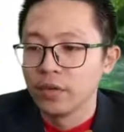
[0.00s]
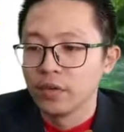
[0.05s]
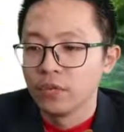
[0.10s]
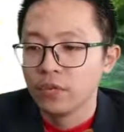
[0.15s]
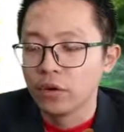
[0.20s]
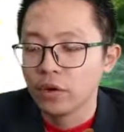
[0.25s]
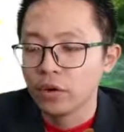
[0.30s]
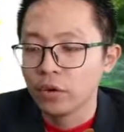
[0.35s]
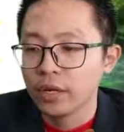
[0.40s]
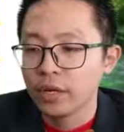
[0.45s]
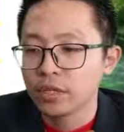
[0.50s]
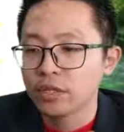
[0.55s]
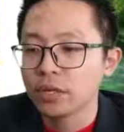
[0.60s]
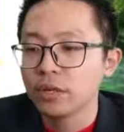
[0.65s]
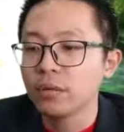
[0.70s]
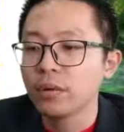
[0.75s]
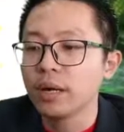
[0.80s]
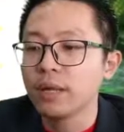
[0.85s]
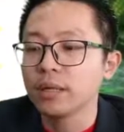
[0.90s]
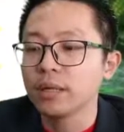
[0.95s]
For
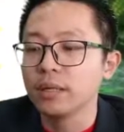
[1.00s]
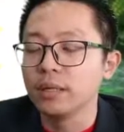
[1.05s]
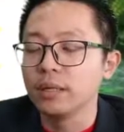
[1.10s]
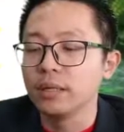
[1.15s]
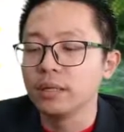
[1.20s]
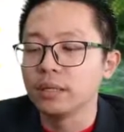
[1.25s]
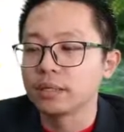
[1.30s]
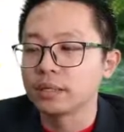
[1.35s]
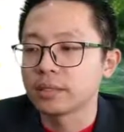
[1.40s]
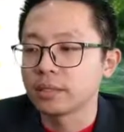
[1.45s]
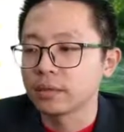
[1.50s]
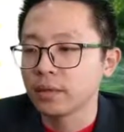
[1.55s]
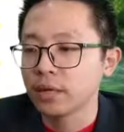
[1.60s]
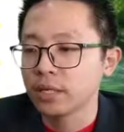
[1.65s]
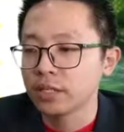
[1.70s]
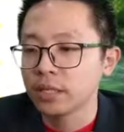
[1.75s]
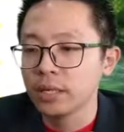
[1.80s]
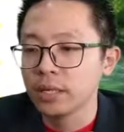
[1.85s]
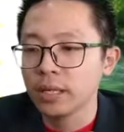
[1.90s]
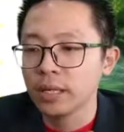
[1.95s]
question A is
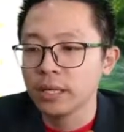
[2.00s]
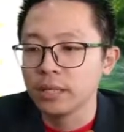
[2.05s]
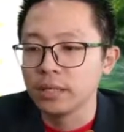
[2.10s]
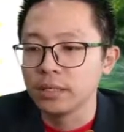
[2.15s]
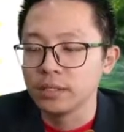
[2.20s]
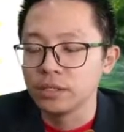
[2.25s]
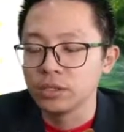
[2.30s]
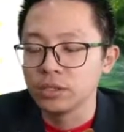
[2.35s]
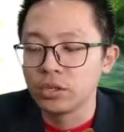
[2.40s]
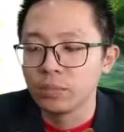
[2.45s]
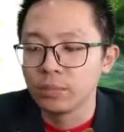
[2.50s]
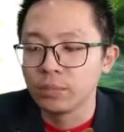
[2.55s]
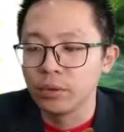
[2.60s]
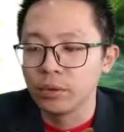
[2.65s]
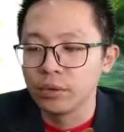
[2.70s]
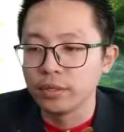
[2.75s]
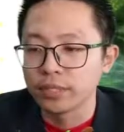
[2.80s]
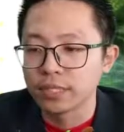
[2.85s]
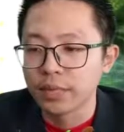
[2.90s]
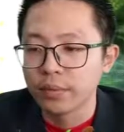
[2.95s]

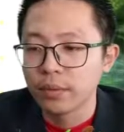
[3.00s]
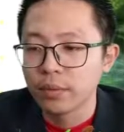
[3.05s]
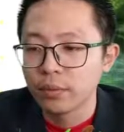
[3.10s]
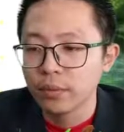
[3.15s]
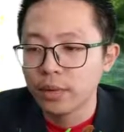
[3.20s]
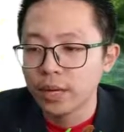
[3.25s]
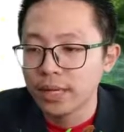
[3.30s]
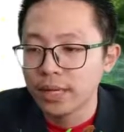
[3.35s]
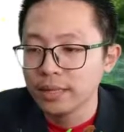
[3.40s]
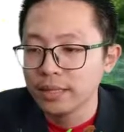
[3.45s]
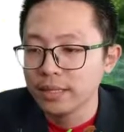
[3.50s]
0.71.